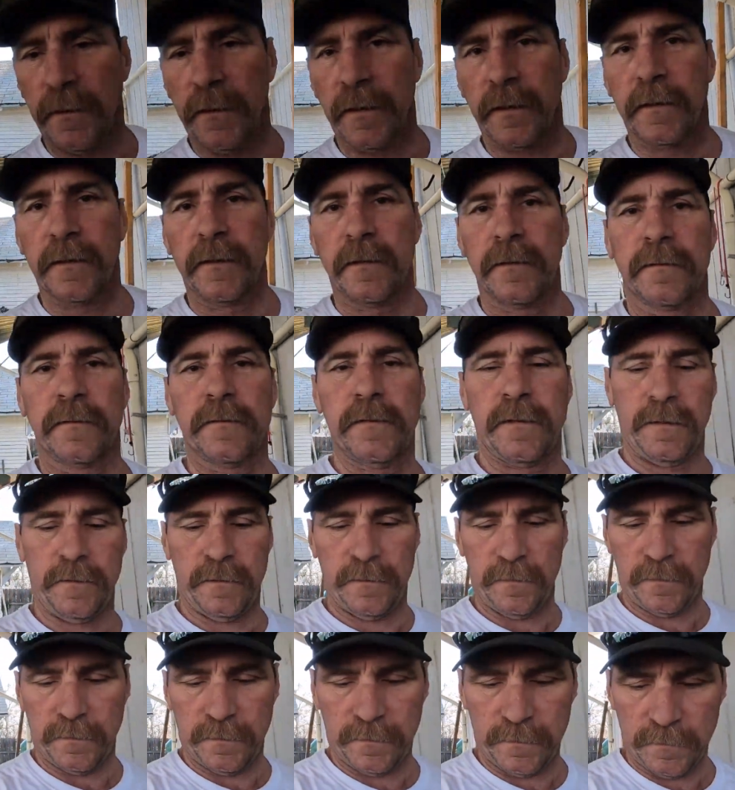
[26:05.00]
like this
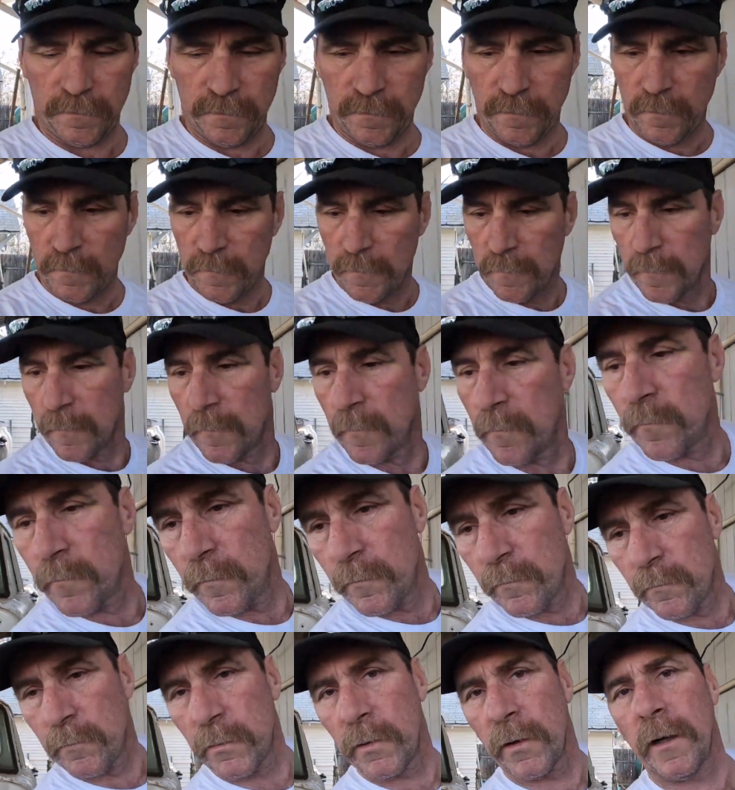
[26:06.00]

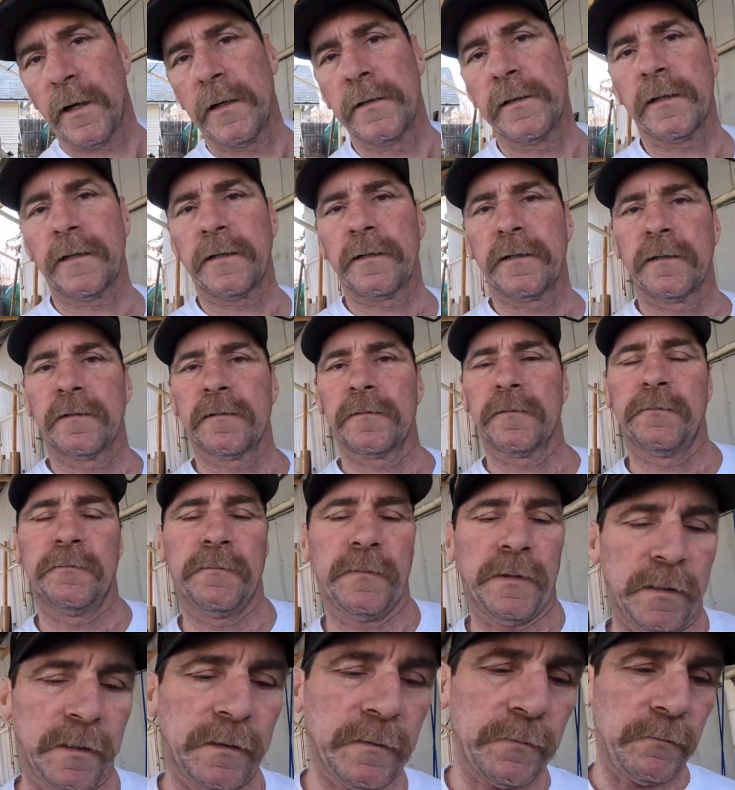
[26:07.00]
project is
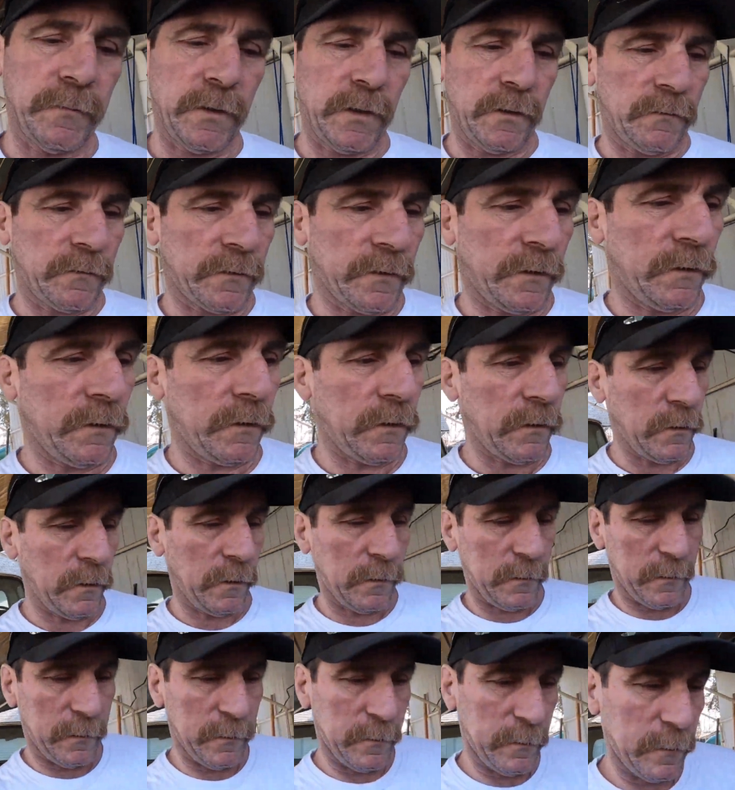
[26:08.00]
moving
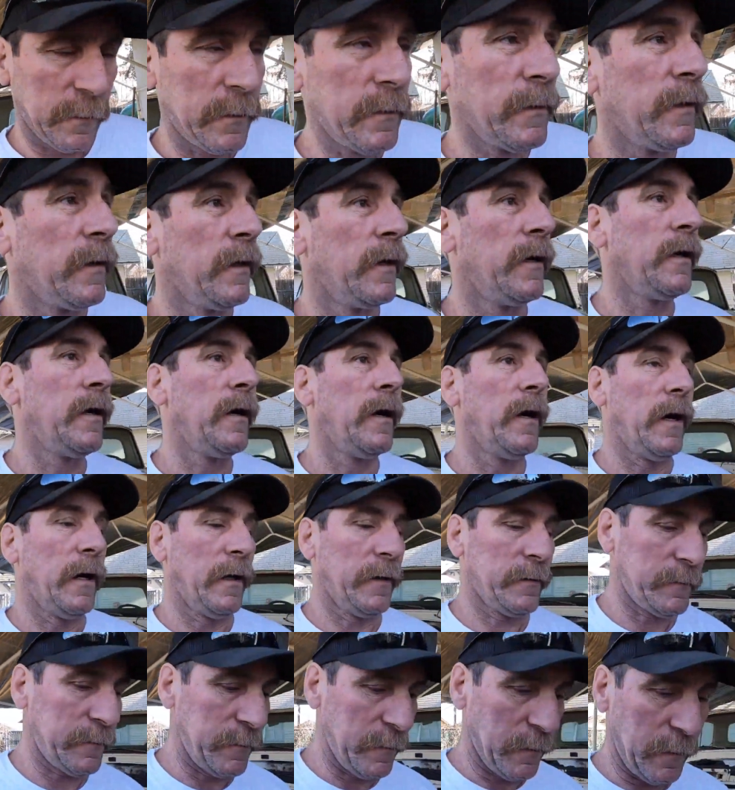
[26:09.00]
along.
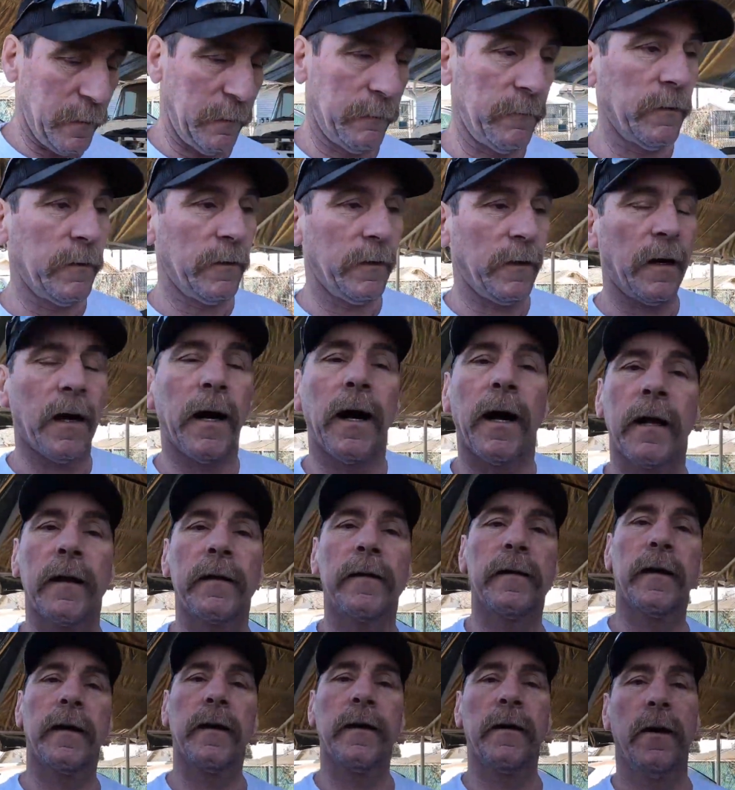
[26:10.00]
I still have a lot
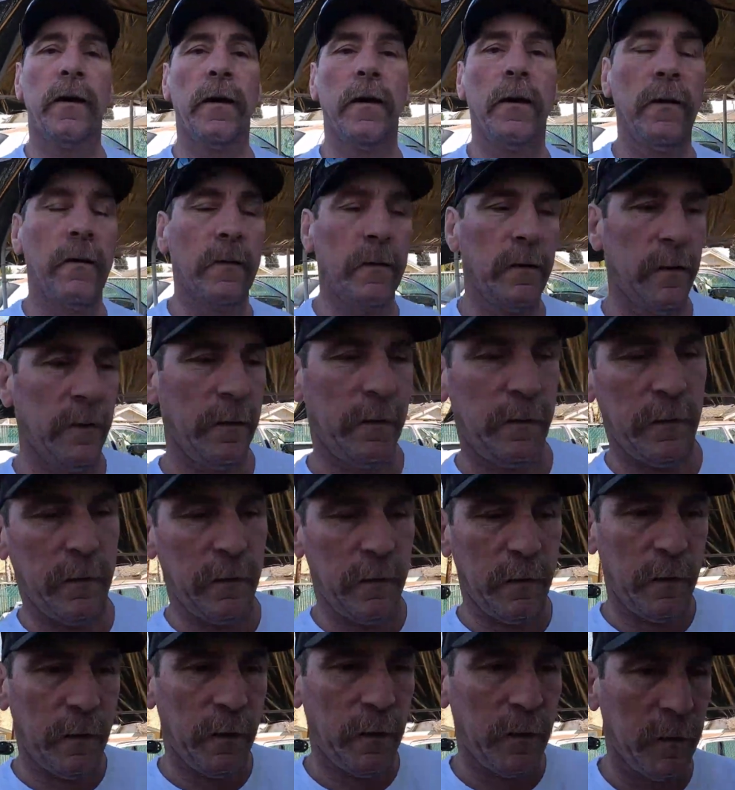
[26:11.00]
to go,
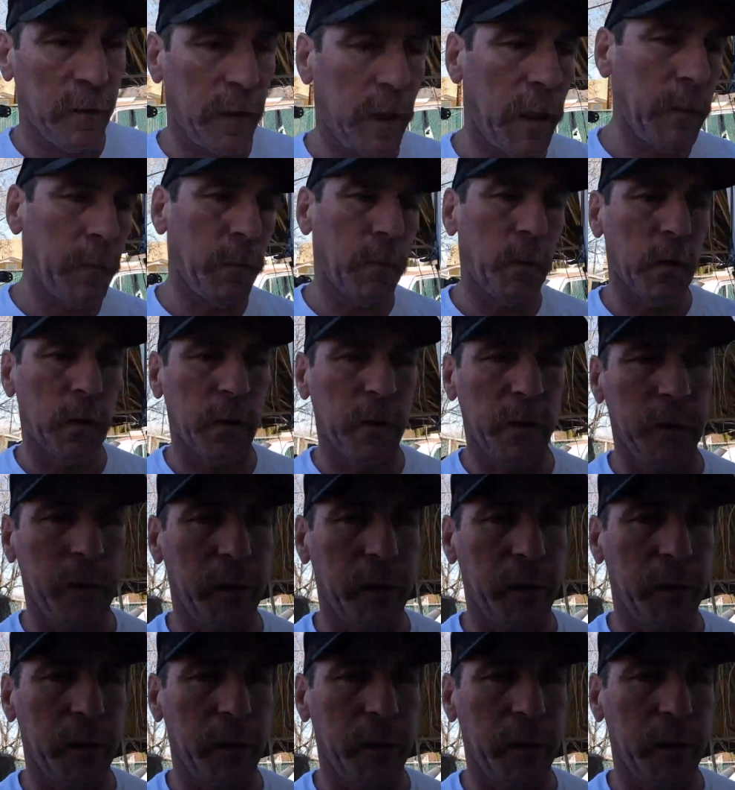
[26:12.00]
a lot more to